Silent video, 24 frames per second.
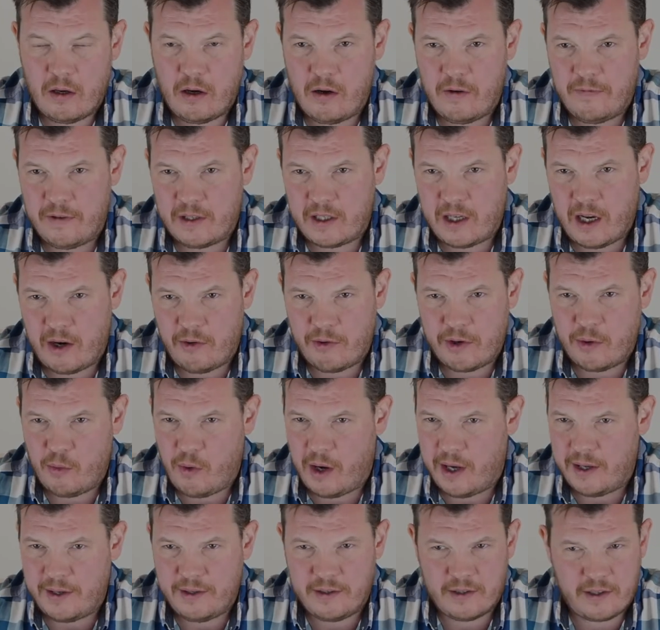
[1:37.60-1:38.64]
of Italian
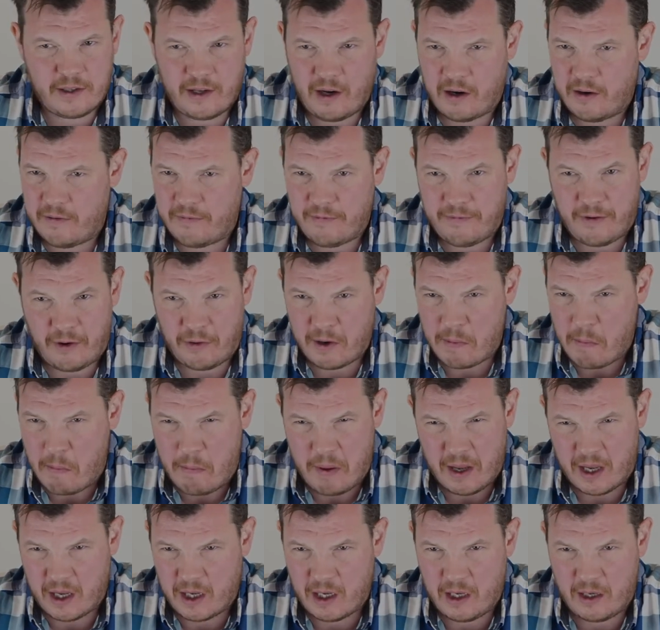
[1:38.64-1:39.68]
wines. They aren't very
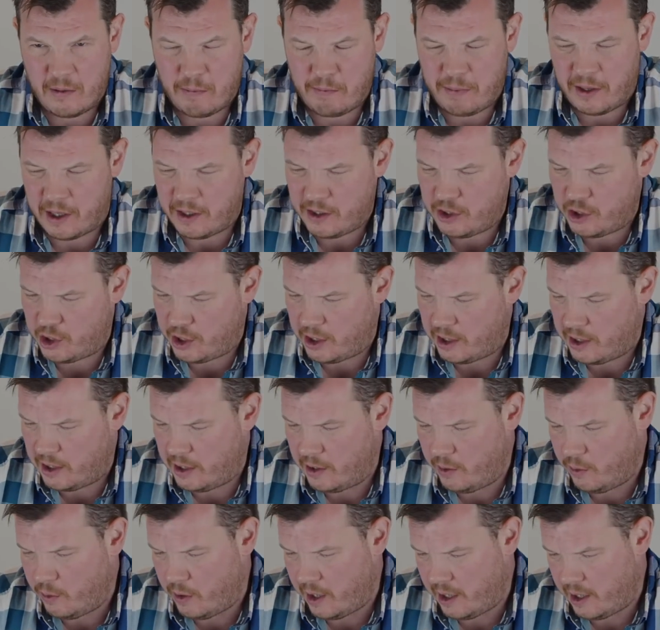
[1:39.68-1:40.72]
big, punchy
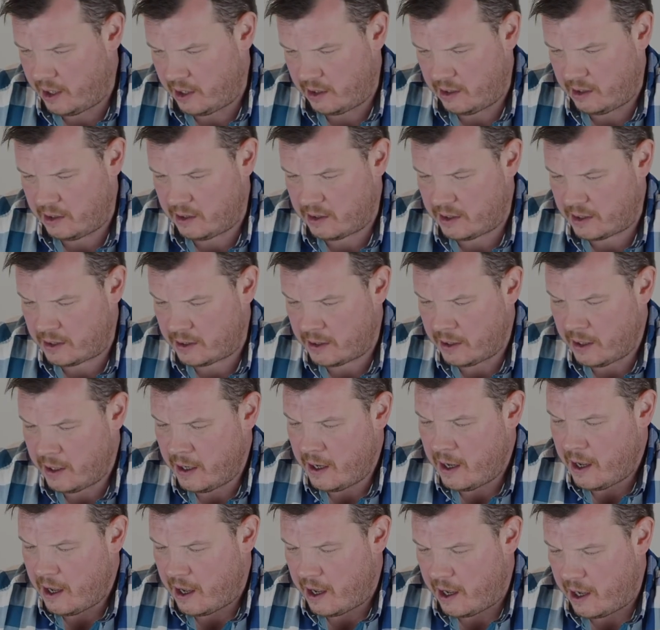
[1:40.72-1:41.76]
wines
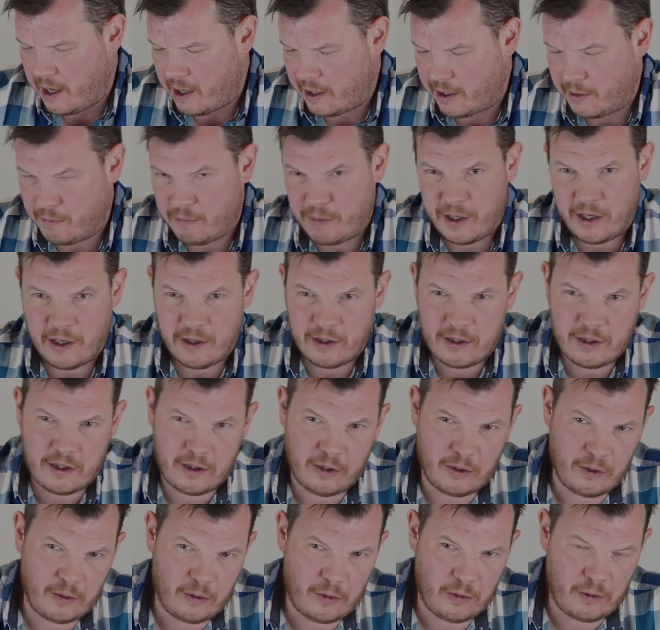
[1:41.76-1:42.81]
uh, compared
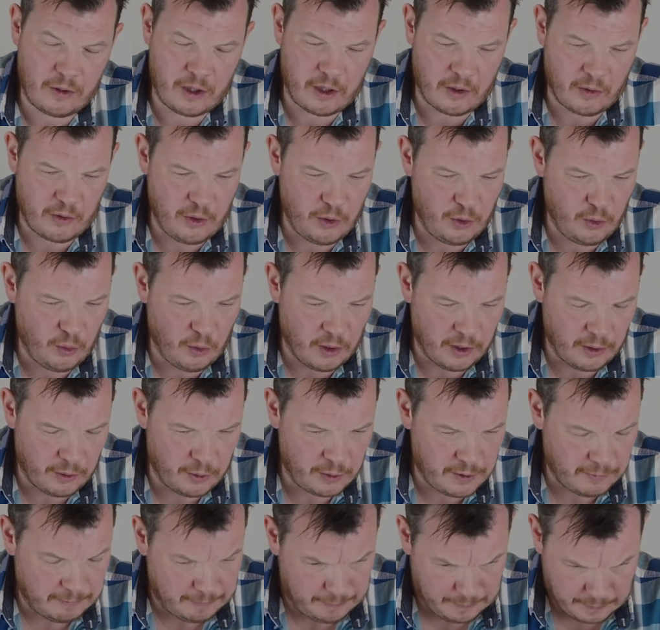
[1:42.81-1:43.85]
to you know New
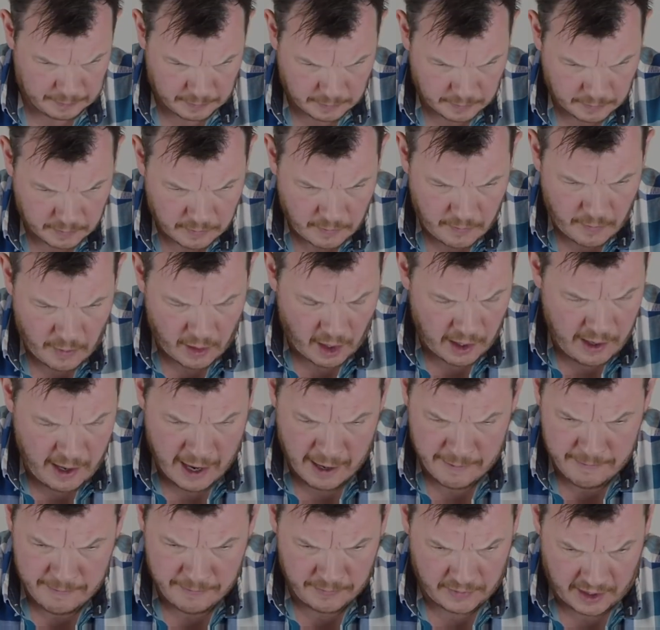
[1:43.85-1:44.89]
World.
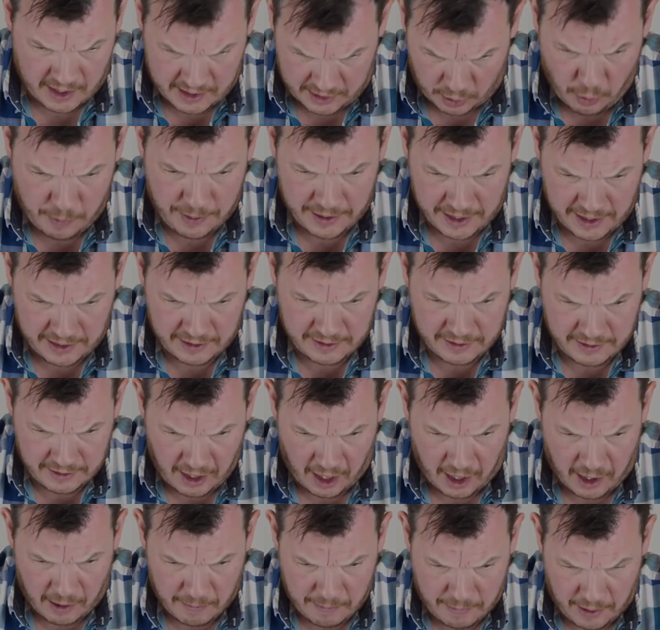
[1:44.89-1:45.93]
Um, it's opening
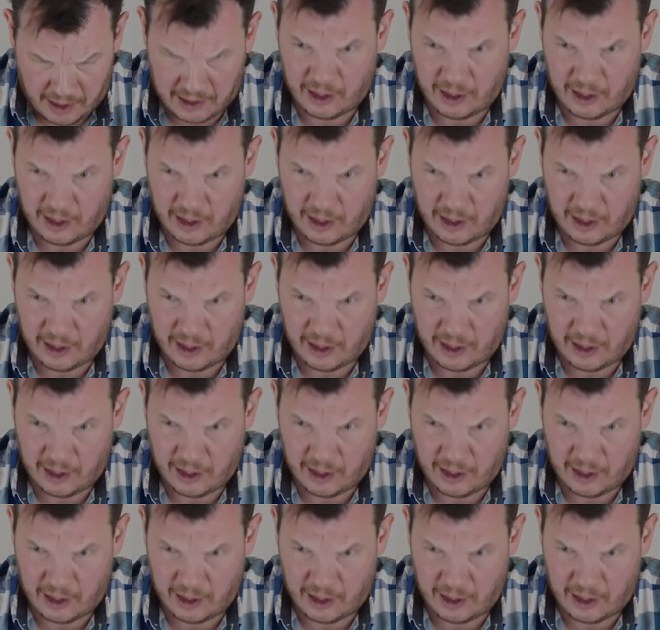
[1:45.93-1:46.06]
up a